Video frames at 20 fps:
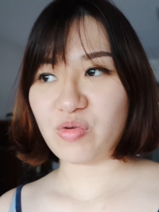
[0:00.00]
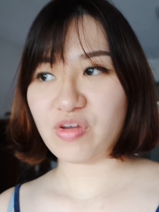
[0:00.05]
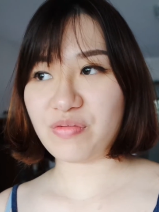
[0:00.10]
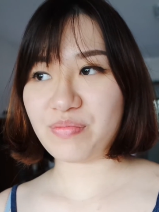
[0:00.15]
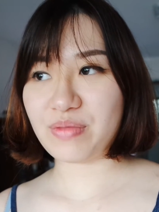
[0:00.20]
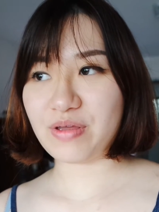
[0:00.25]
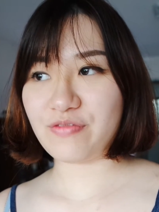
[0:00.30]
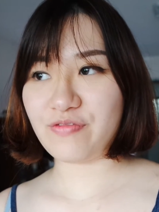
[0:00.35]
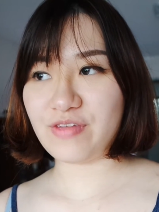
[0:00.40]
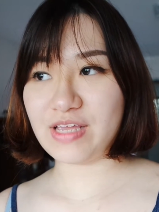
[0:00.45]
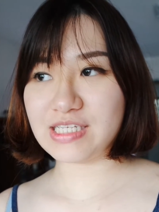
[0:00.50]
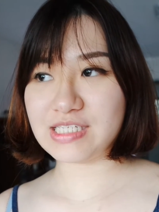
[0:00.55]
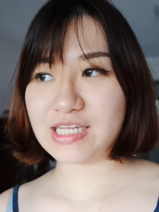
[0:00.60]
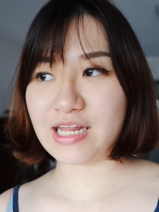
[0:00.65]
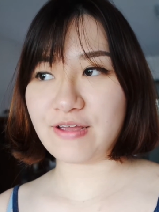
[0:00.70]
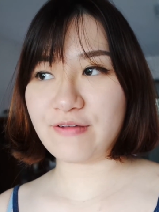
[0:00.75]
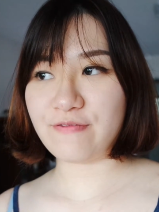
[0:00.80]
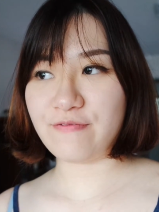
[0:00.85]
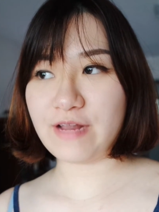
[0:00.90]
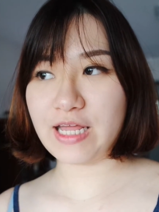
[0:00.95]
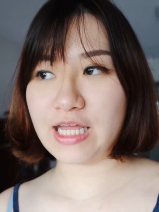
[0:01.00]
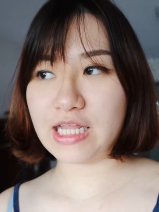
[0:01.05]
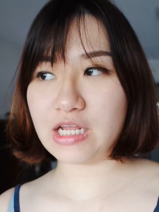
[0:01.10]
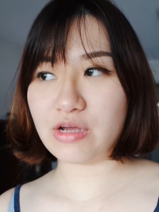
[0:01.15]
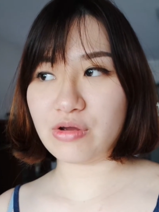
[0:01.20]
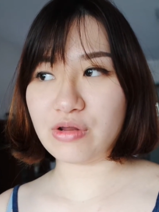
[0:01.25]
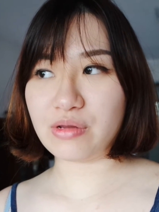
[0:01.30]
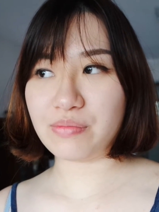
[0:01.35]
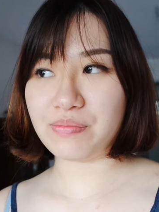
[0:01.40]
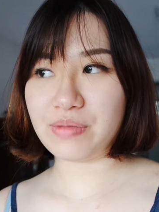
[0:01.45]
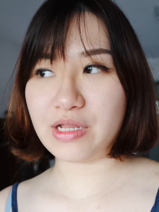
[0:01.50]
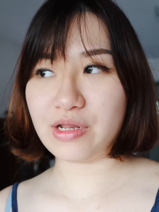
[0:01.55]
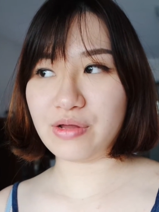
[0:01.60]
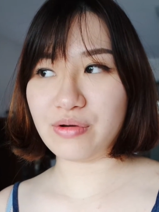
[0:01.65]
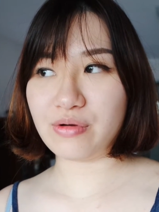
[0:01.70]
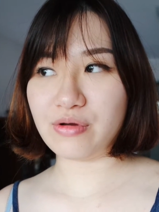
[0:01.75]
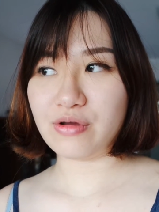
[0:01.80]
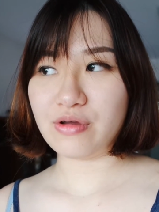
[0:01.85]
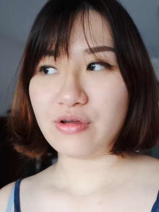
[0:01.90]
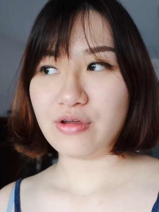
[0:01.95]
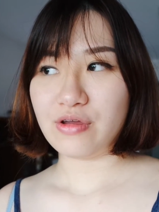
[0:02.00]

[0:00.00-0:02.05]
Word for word: With my face like flat down the pillow.